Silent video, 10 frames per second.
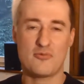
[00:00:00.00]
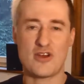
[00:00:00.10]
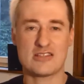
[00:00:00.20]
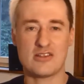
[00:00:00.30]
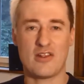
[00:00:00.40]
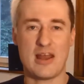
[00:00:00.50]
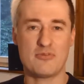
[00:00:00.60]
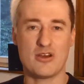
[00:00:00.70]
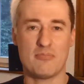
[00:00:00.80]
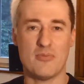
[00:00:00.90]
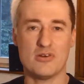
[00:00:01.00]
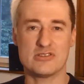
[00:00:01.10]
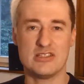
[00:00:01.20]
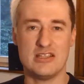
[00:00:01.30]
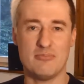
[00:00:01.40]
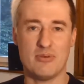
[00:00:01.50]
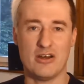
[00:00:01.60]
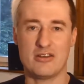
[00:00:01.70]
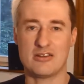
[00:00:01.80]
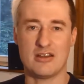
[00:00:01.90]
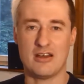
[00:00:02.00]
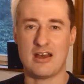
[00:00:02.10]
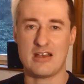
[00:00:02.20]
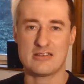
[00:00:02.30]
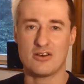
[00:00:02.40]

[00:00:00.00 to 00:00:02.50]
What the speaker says: tracks on the laptop mostly, but I